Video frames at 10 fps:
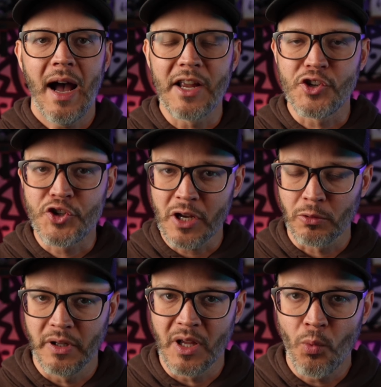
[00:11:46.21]
I
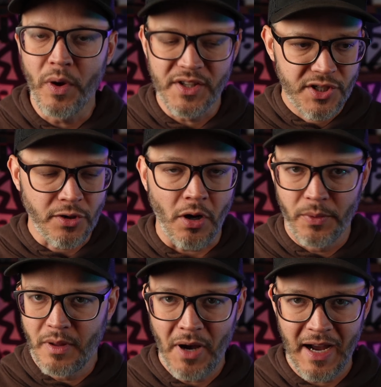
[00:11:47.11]
generally wouldn't start
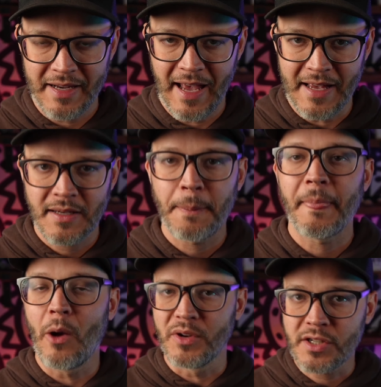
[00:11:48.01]
with a podcast.
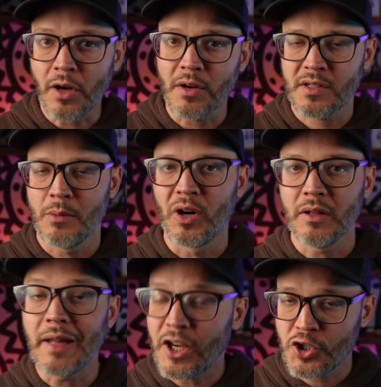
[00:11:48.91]
I would start somewhere
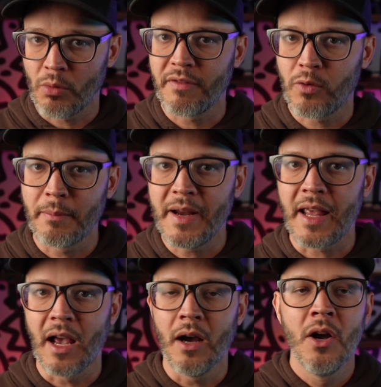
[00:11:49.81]
like short form
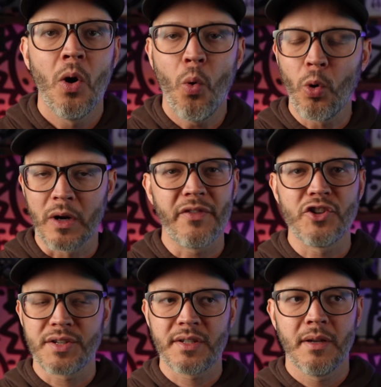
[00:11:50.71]
media, or even
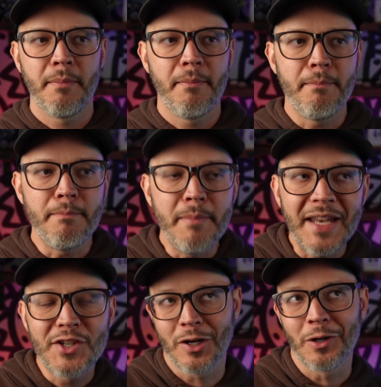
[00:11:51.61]
just
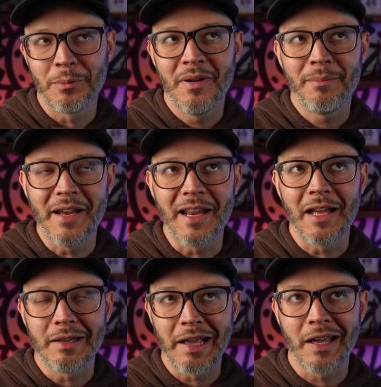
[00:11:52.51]
midterm
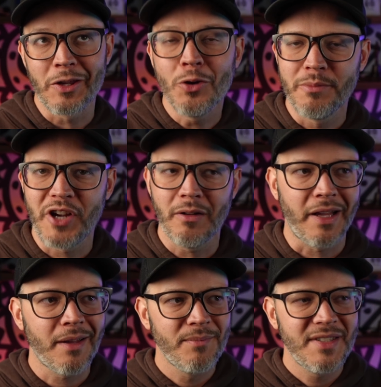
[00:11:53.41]
media, like a YouTube channel,
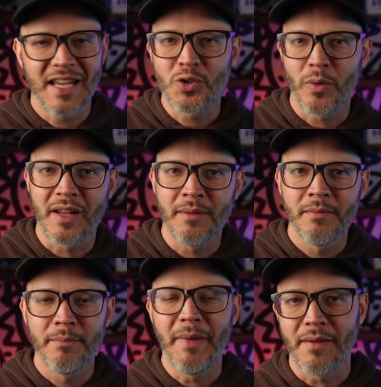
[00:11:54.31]
like ten, twenty
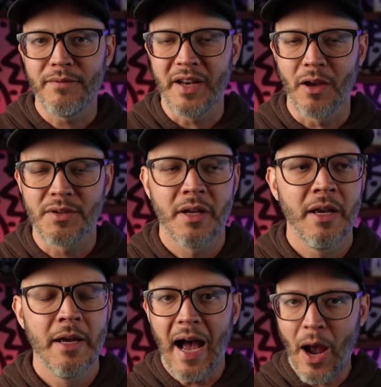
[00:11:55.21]
minute videos.
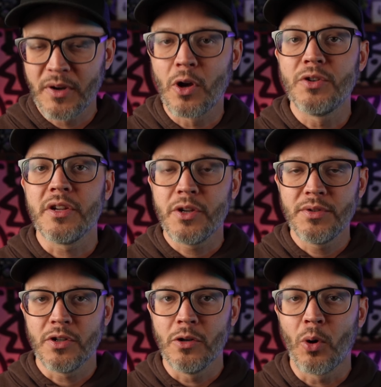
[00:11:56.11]
I would go to
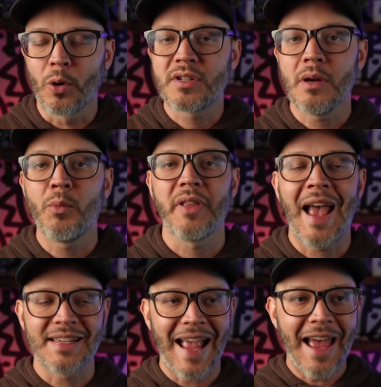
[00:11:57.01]
YouTube or somewhere that
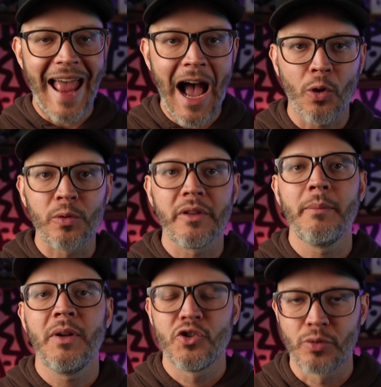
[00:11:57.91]
has an
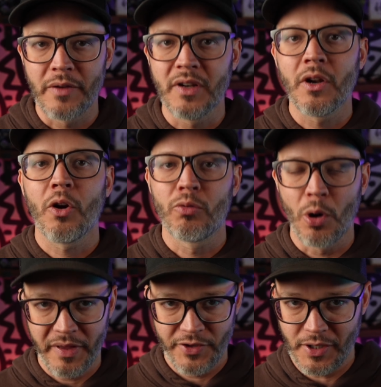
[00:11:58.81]
algorithm driven
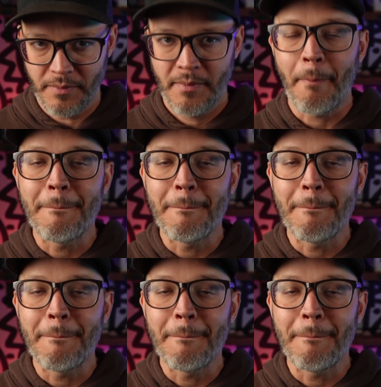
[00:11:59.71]
growth engine.